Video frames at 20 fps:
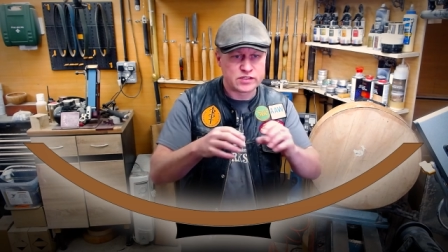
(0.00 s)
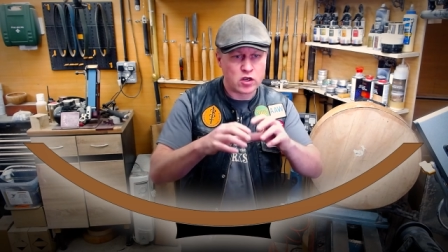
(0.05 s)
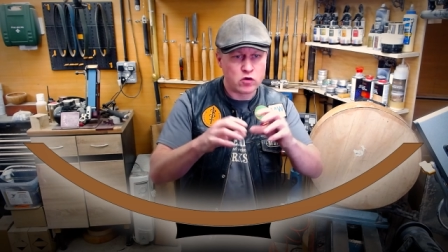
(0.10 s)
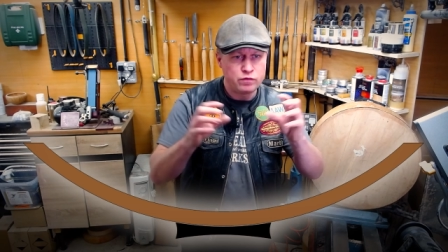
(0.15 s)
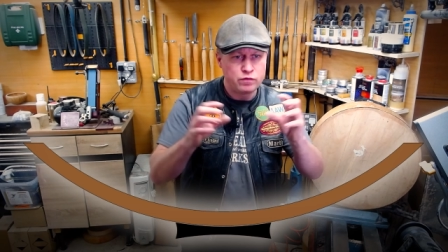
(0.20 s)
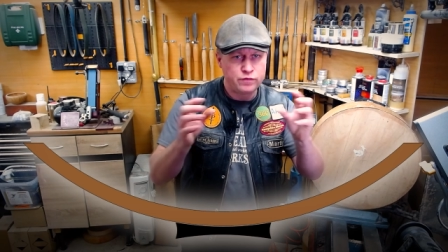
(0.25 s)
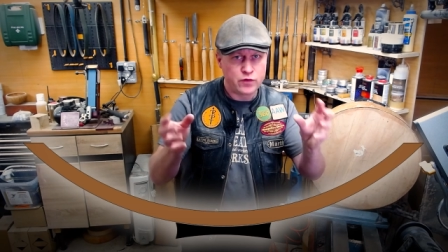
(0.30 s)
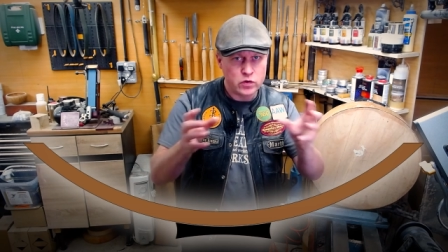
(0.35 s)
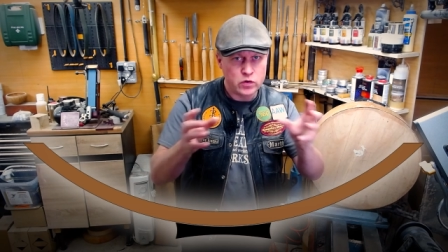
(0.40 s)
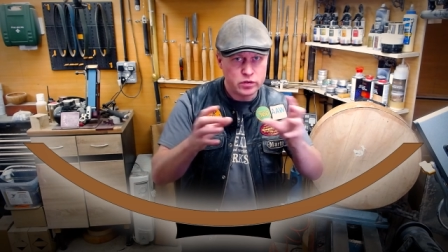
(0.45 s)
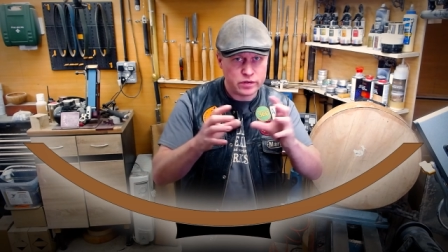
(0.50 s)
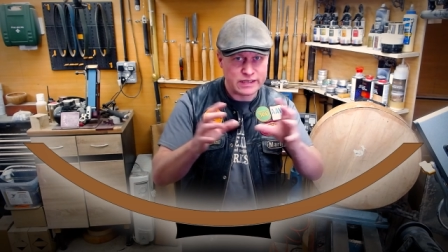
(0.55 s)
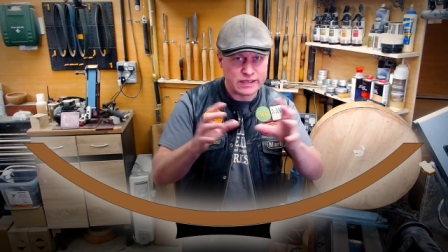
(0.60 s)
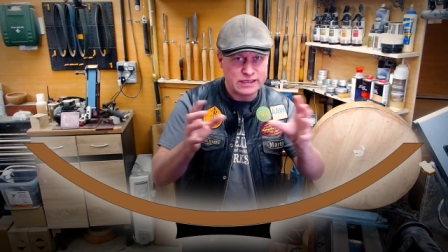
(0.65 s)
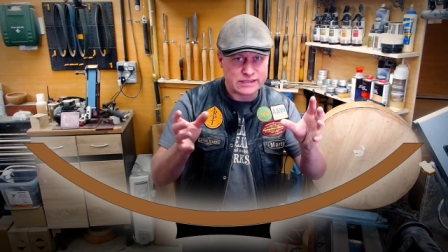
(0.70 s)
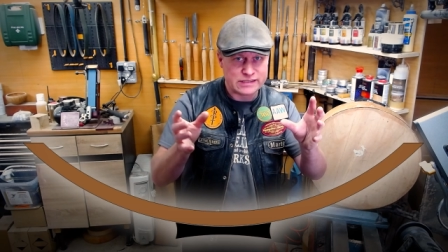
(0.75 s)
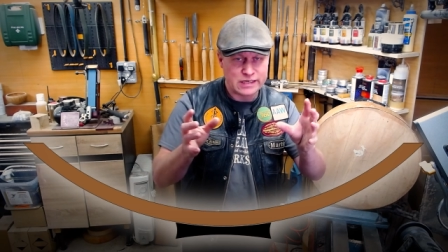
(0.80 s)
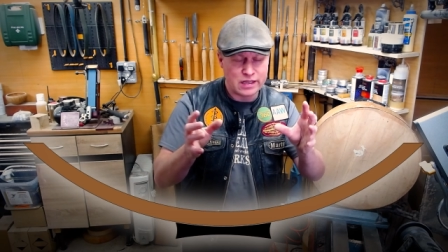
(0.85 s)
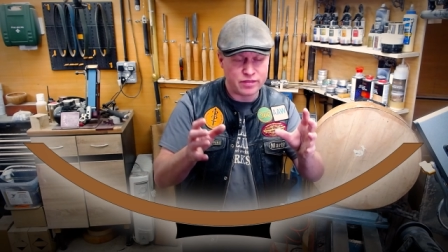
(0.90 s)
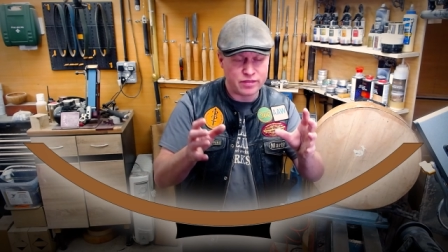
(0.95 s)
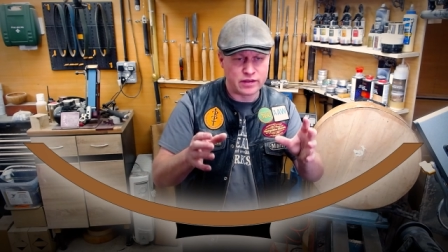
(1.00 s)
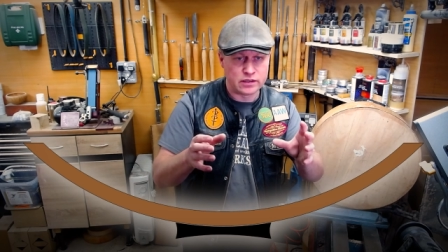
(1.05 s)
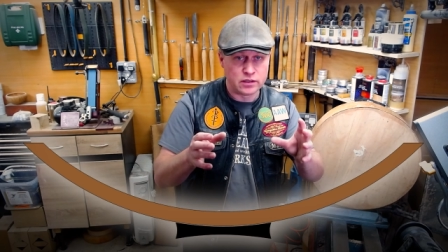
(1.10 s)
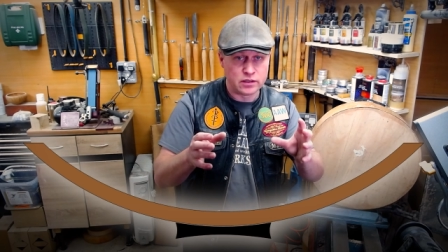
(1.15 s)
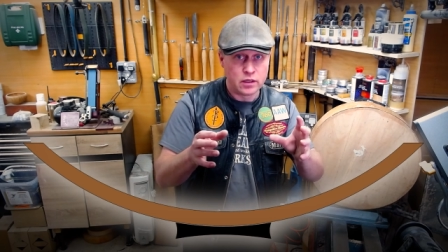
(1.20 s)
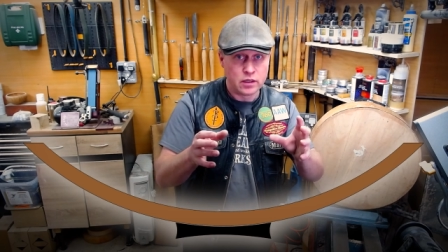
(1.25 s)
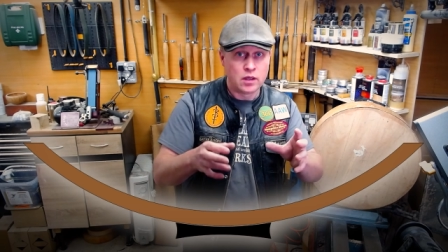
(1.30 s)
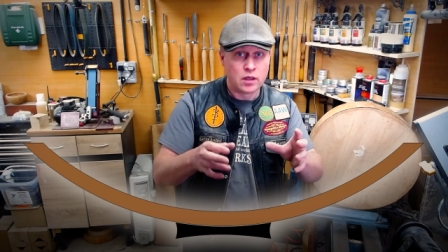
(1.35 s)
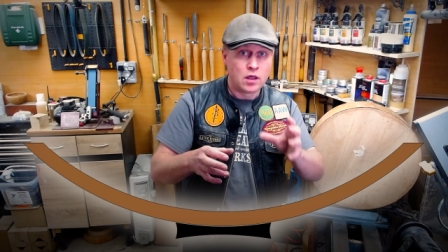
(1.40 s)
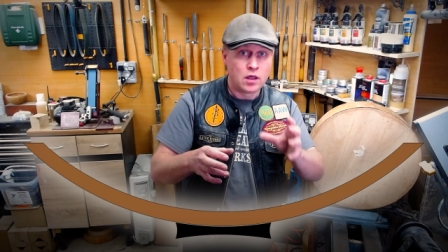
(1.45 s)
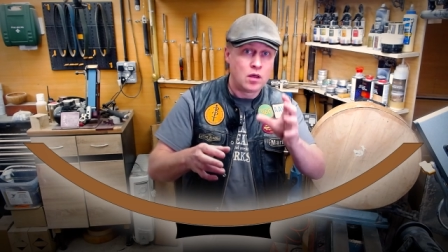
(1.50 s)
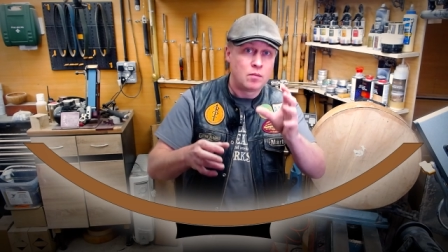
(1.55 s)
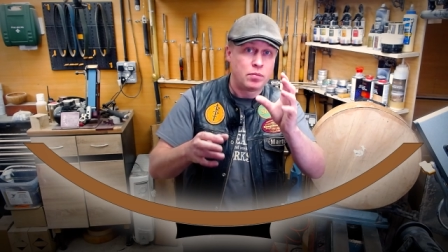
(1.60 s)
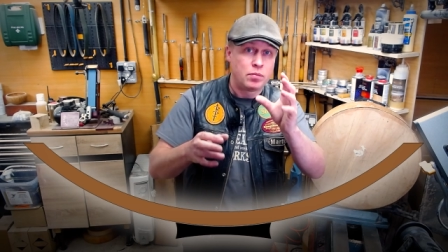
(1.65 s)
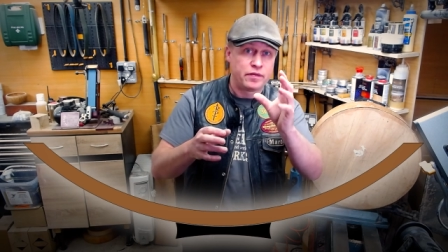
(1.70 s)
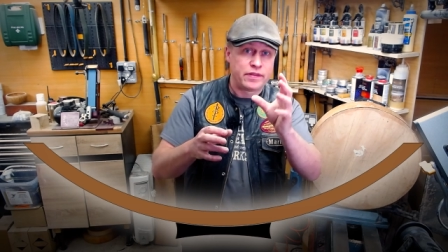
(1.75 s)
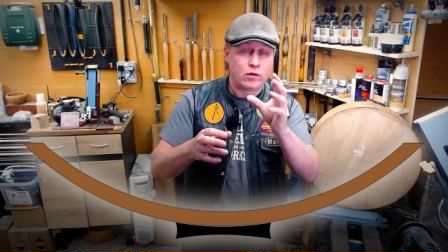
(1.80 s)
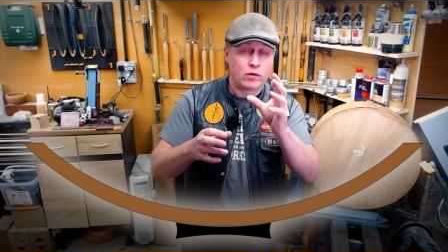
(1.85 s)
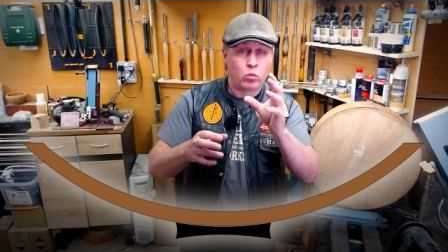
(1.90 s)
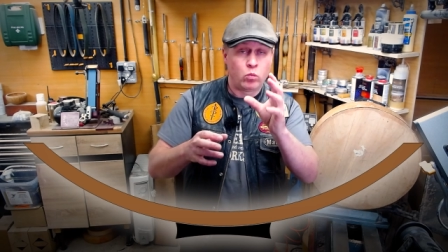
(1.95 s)
no foot there's nothing
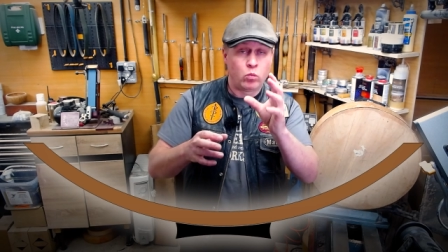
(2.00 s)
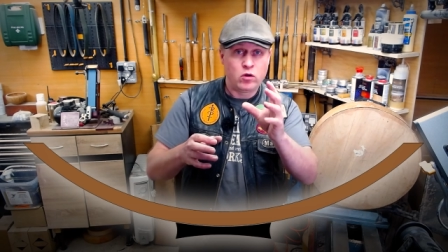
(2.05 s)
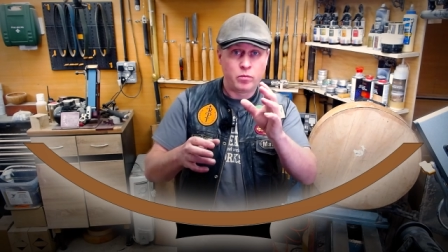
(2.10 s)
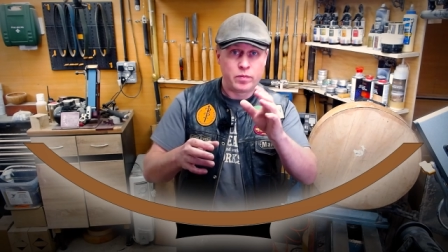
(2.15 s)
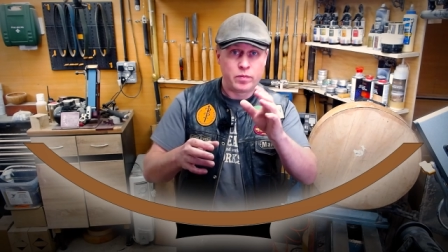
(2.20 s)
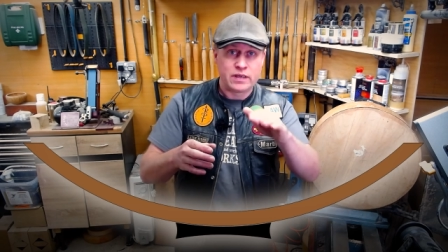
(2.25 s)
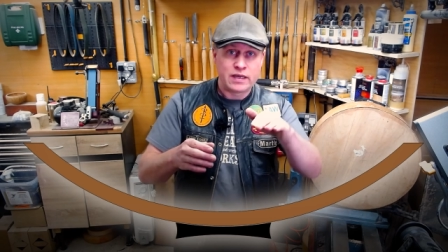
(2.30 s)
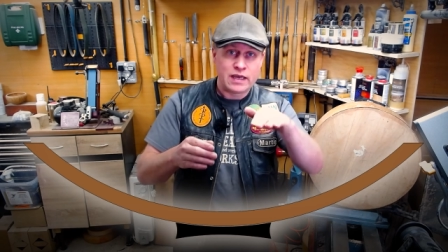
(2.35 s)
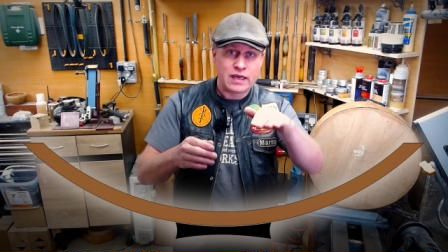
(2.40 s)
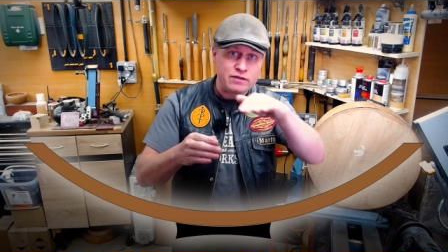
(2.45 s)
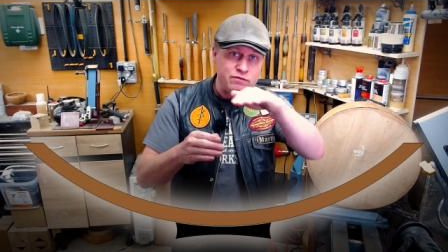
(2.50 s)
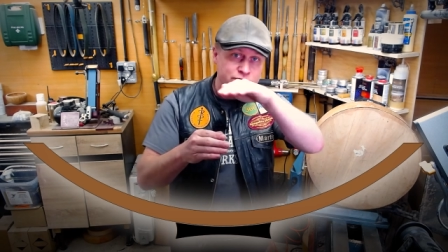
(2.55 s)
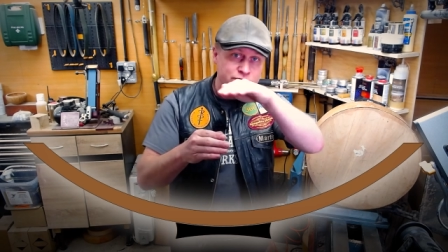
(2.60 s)
but there will be a